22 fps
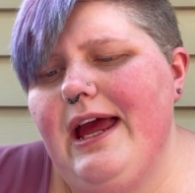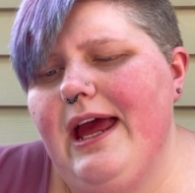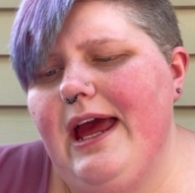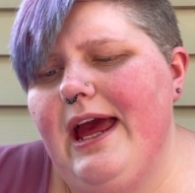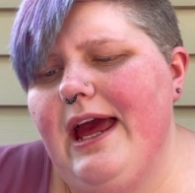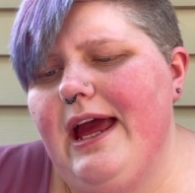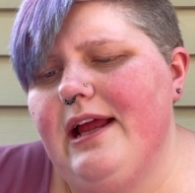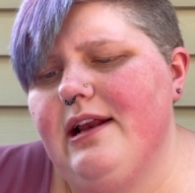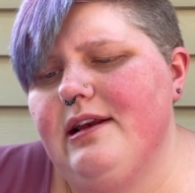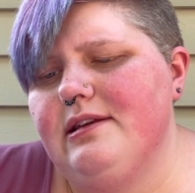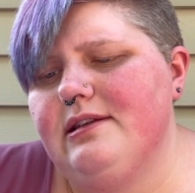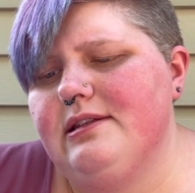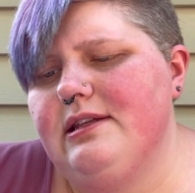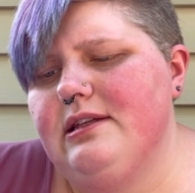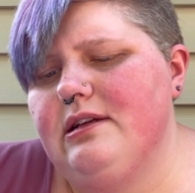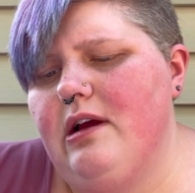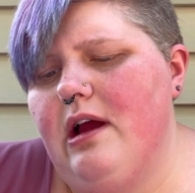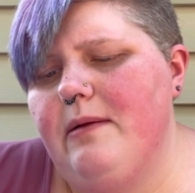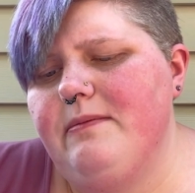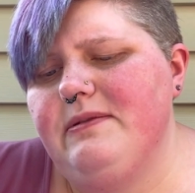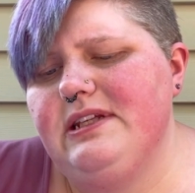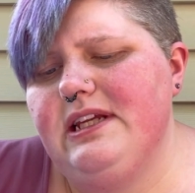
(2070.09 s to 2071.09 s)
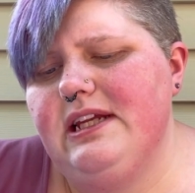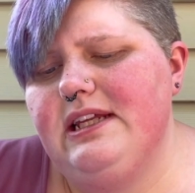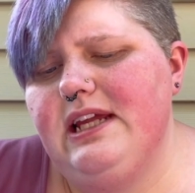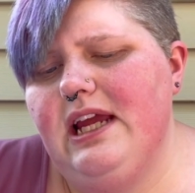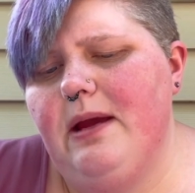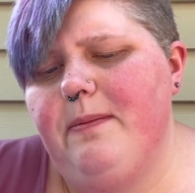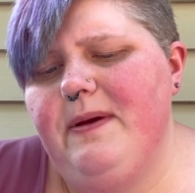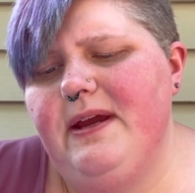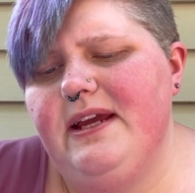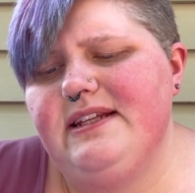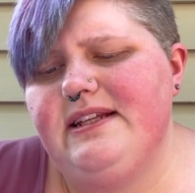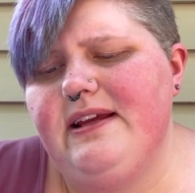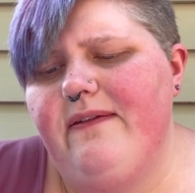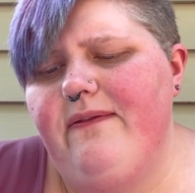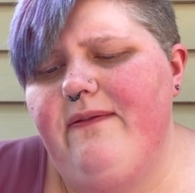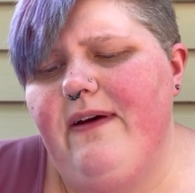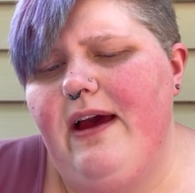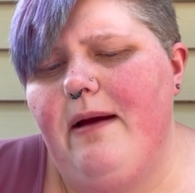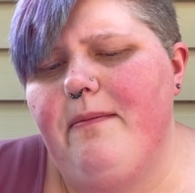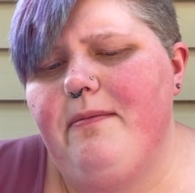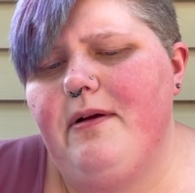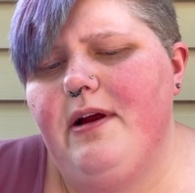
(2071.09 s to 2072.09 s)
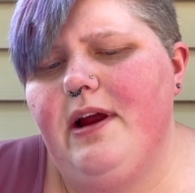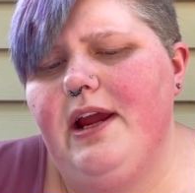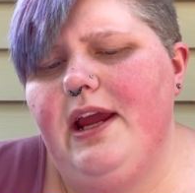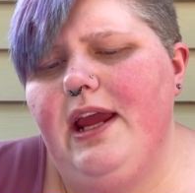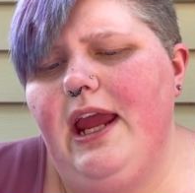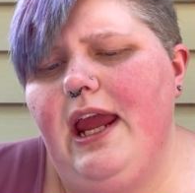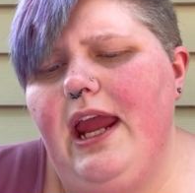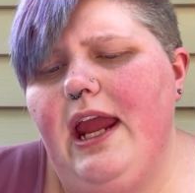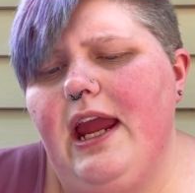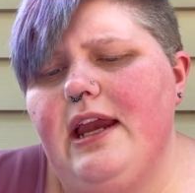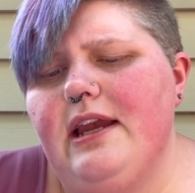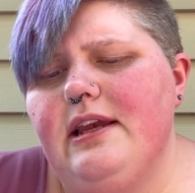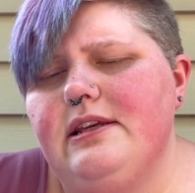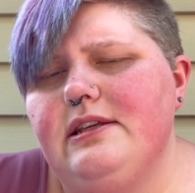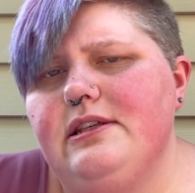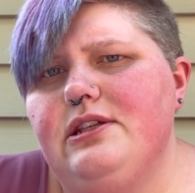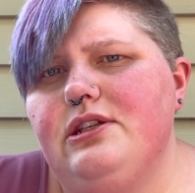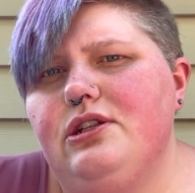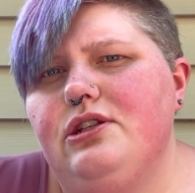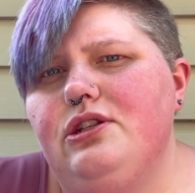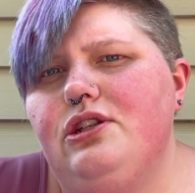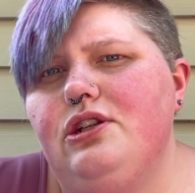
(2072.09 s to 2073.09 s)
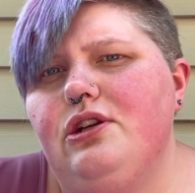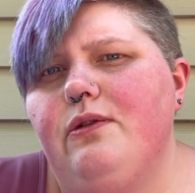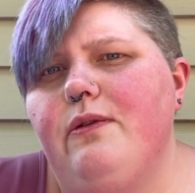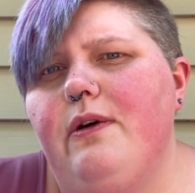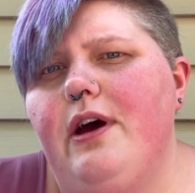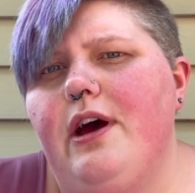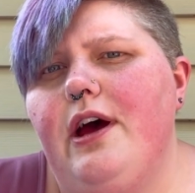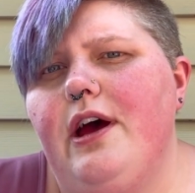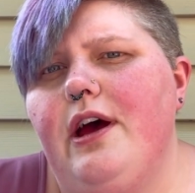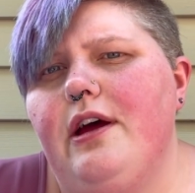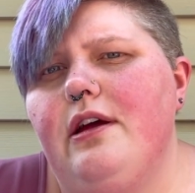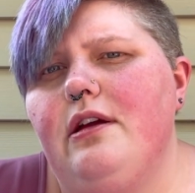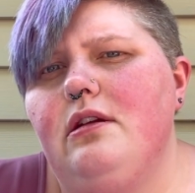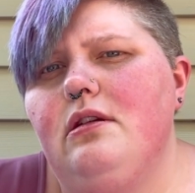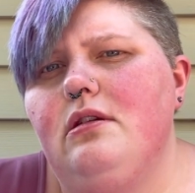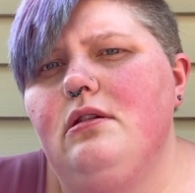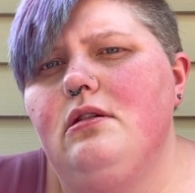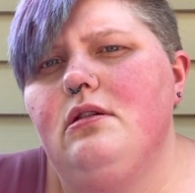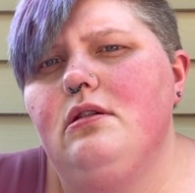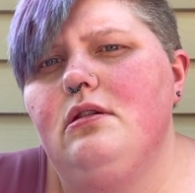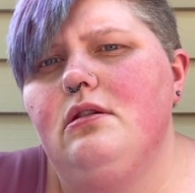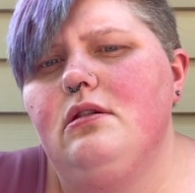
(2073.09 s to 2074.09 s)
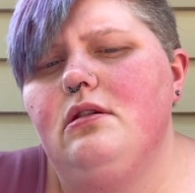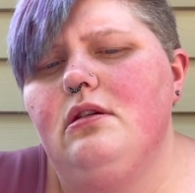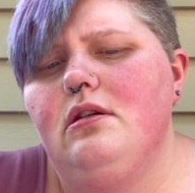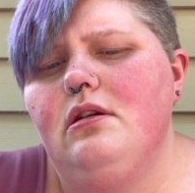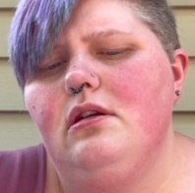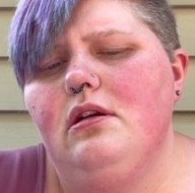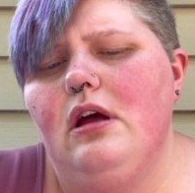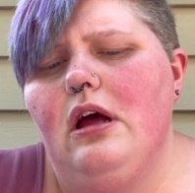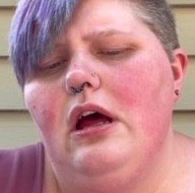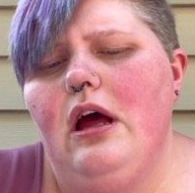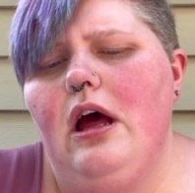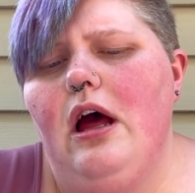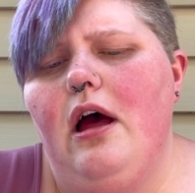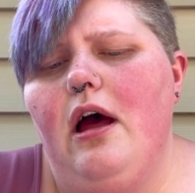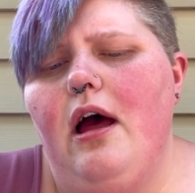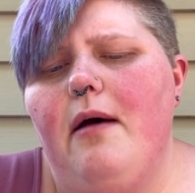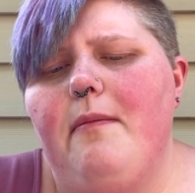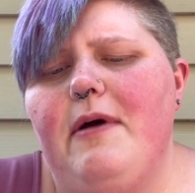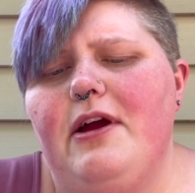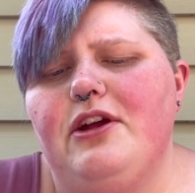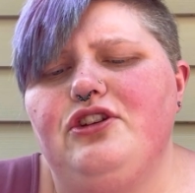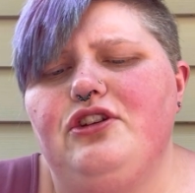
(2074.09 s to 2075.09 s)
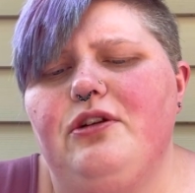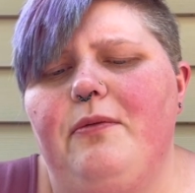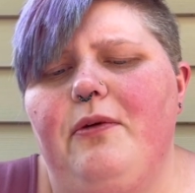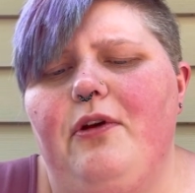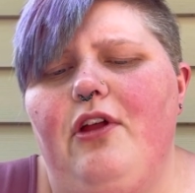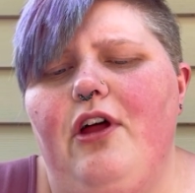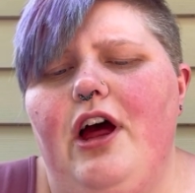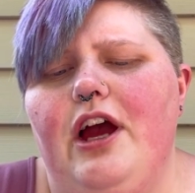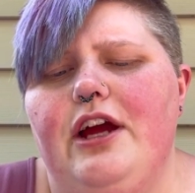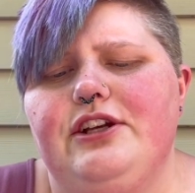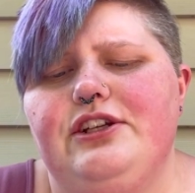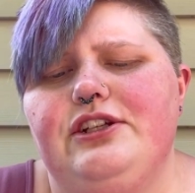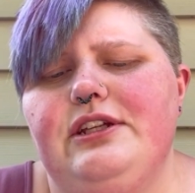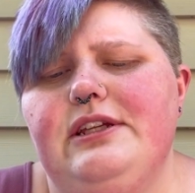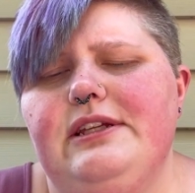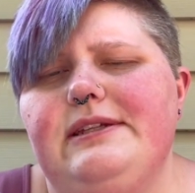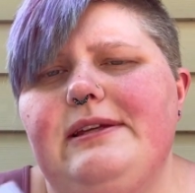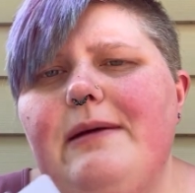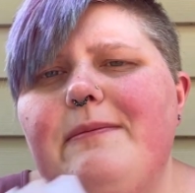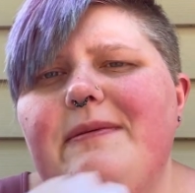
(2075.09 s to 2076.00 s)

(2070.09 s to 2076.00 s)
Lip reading: and so I'm just gonna take a piece of fabric and do a mushroom collage, so I'm